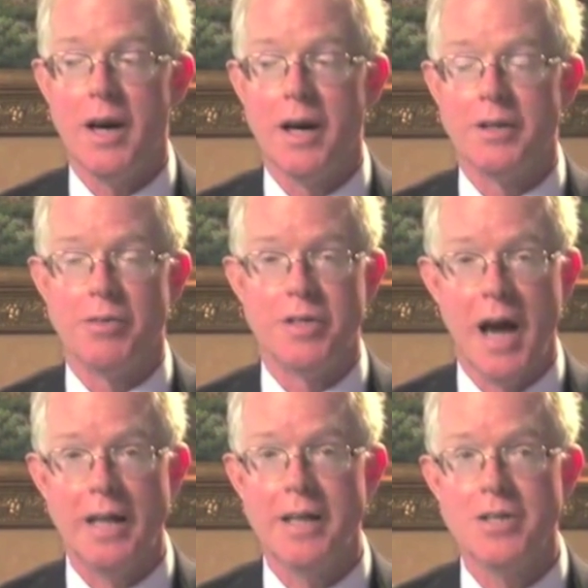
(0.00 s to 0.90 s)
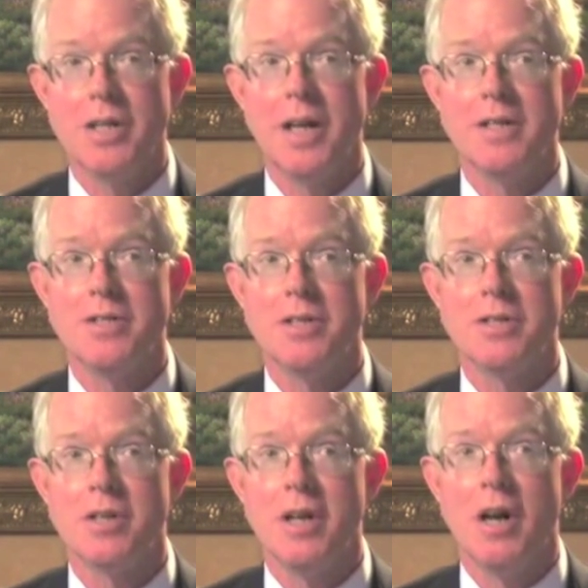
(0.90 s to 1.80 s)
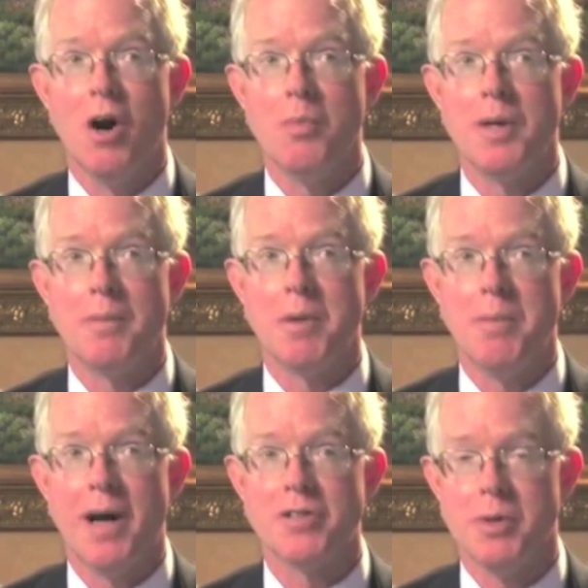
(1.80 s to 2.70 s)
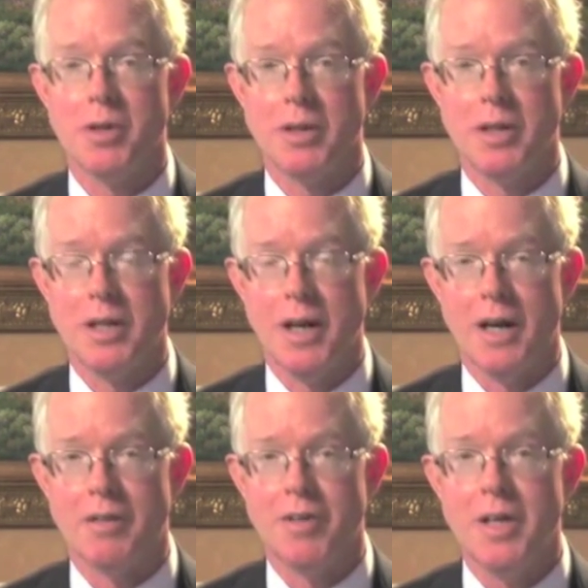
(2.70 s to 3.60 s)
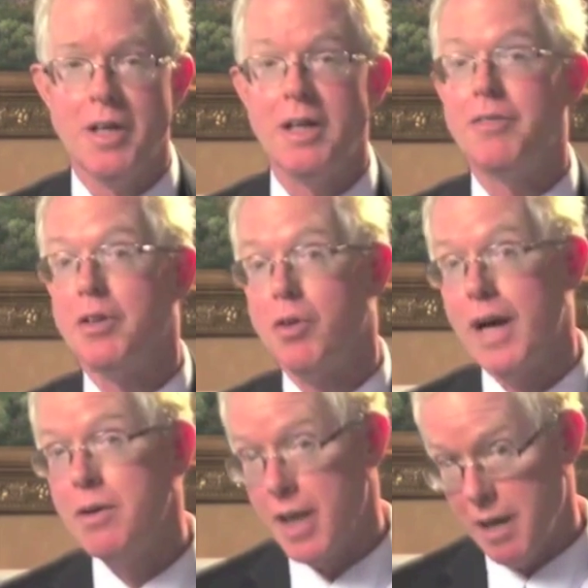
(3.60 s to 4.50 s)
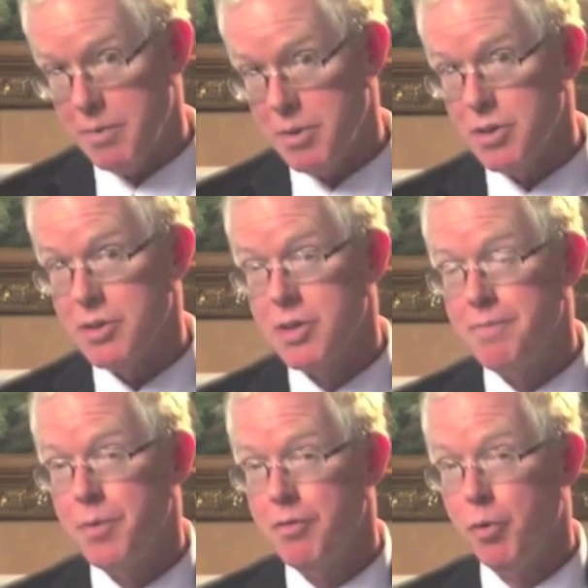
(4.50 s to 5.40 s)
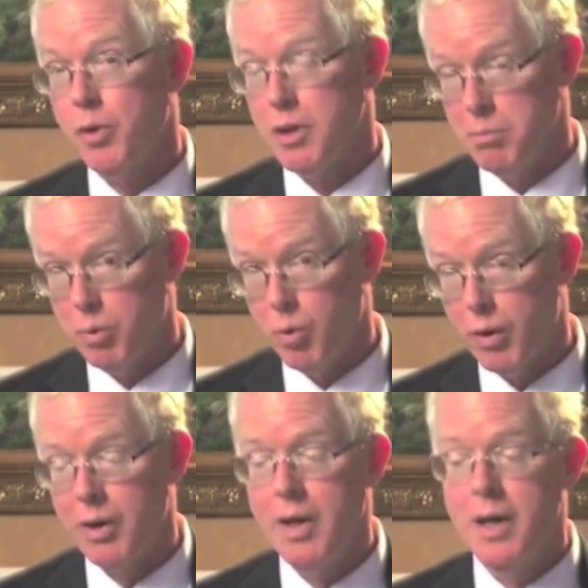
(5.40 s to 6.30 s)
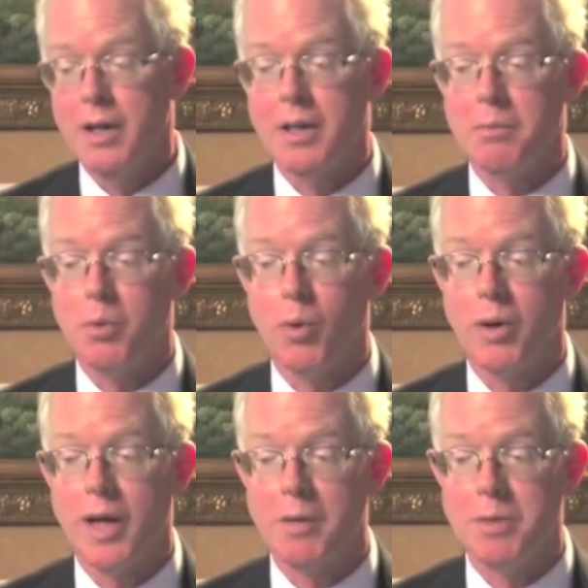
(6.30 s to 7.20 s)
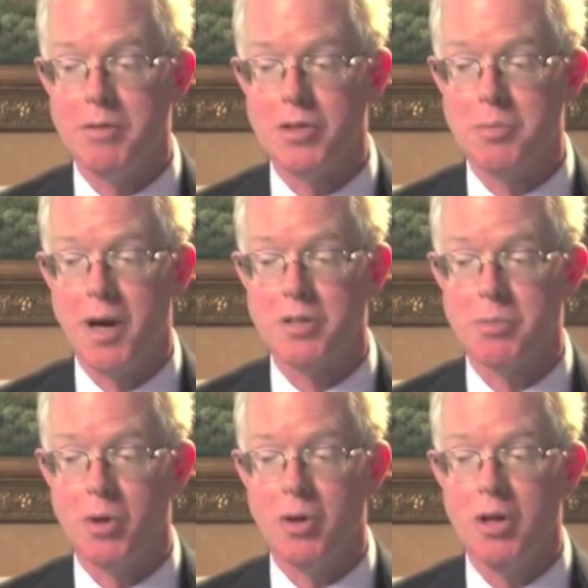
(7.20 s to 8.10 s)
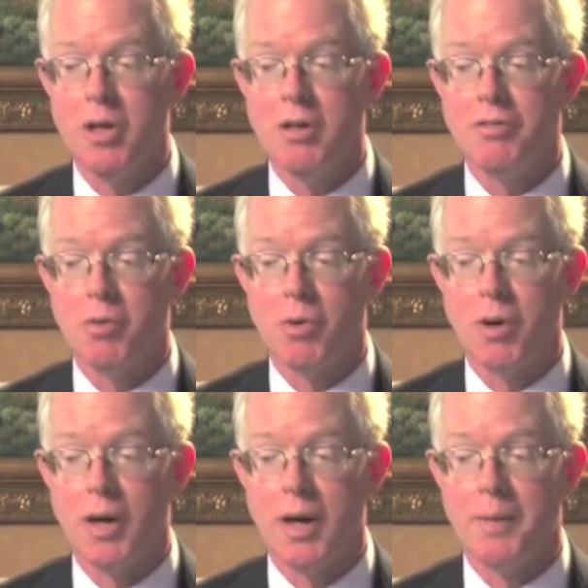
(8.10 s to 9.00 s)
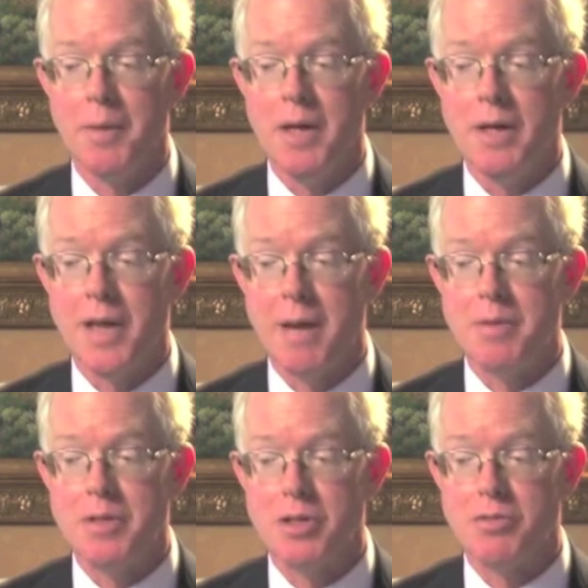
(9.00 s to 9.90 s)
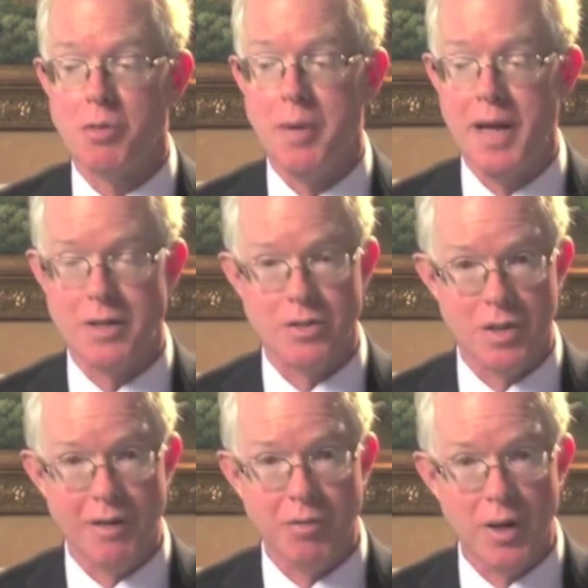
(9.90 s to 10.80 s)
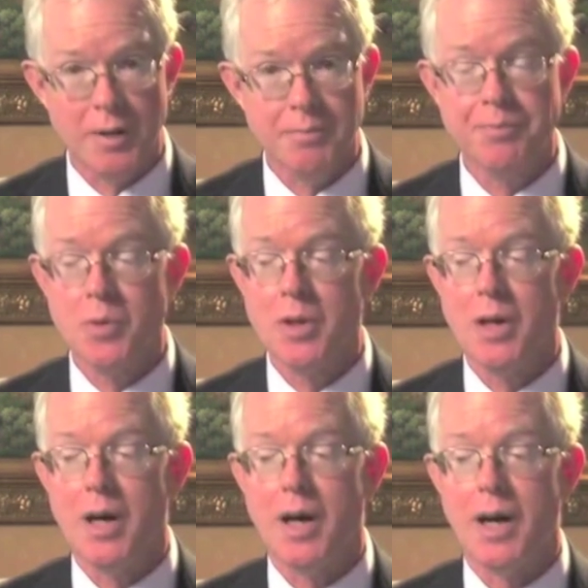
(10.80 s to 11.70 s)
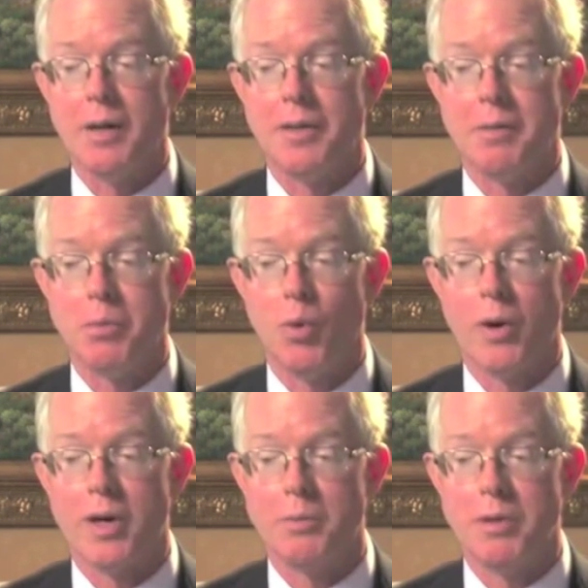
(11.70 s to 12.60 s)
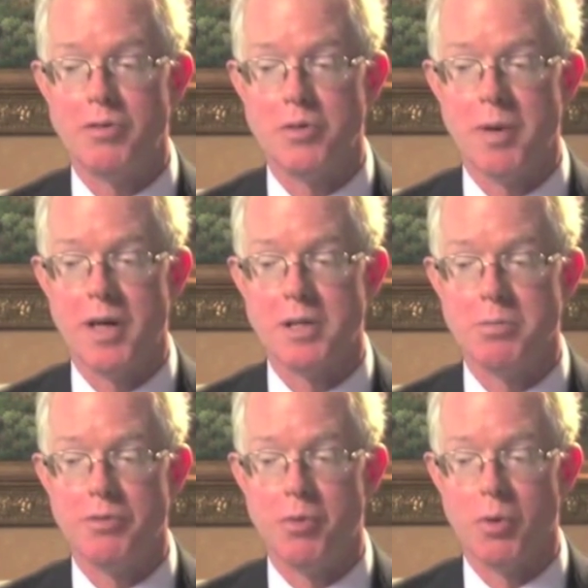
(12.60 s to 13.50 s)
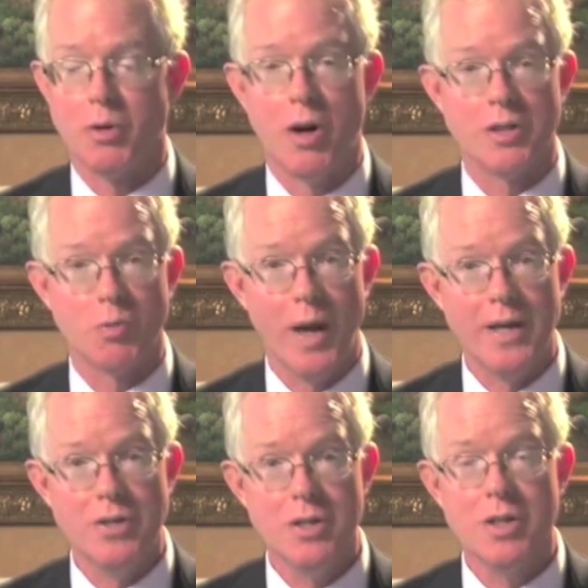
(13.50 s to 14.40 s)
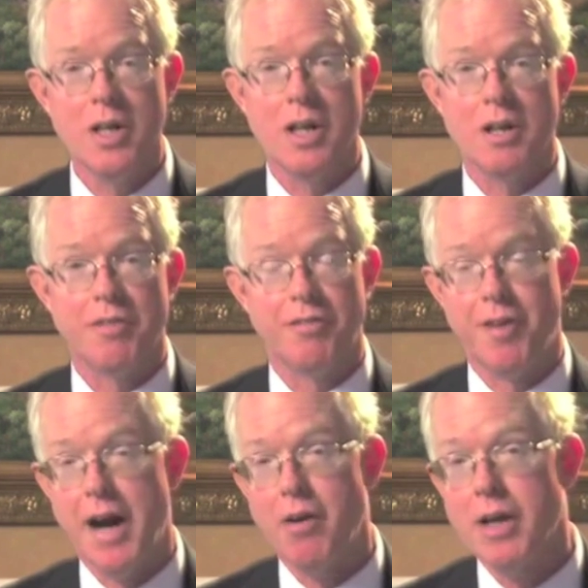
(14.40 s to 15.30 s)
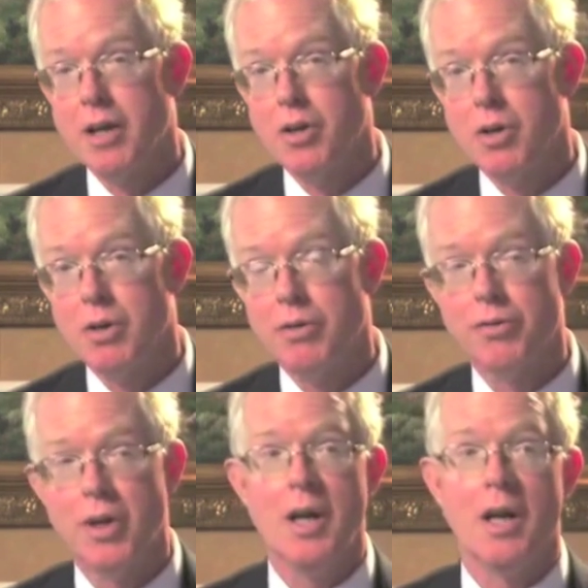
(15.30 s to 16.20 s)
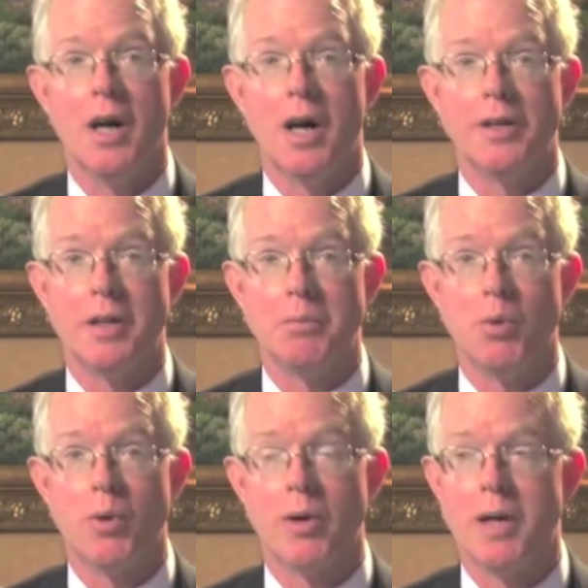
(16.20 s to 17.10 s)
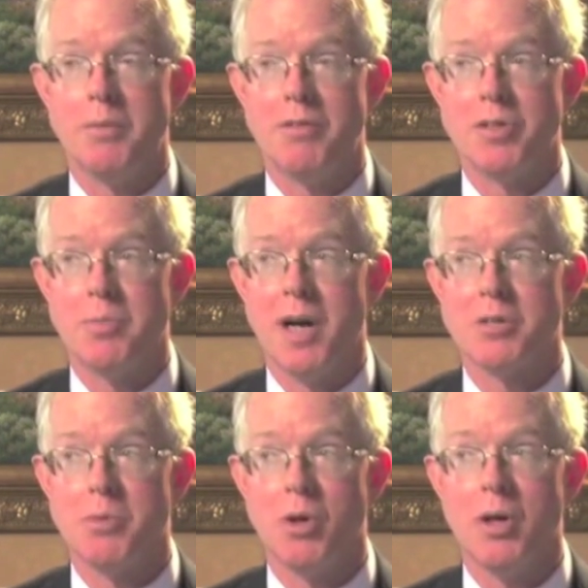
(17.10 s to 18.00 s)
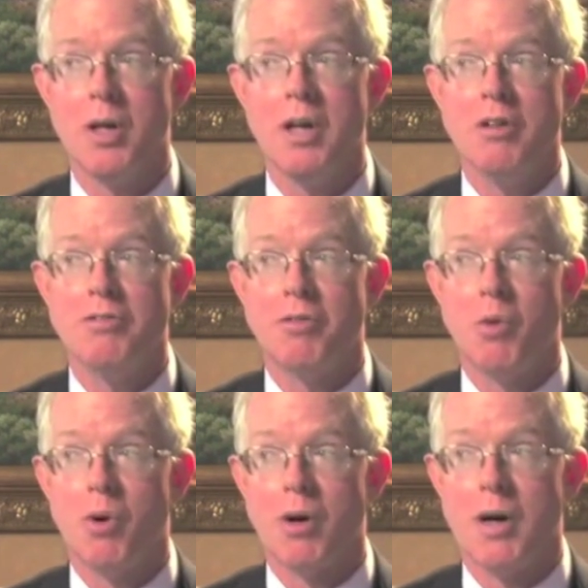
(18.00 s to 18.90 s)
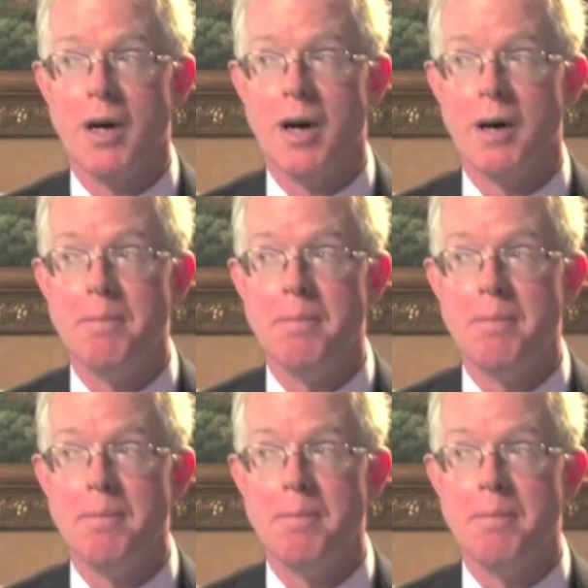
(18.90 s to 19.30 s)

The retaliation cases open up the possibility of even greater damages for the employer. The employer can be responsible for damages for pain and suffering. The employer can be responsible for lost wages if a firing occurs. The employer can be responsible for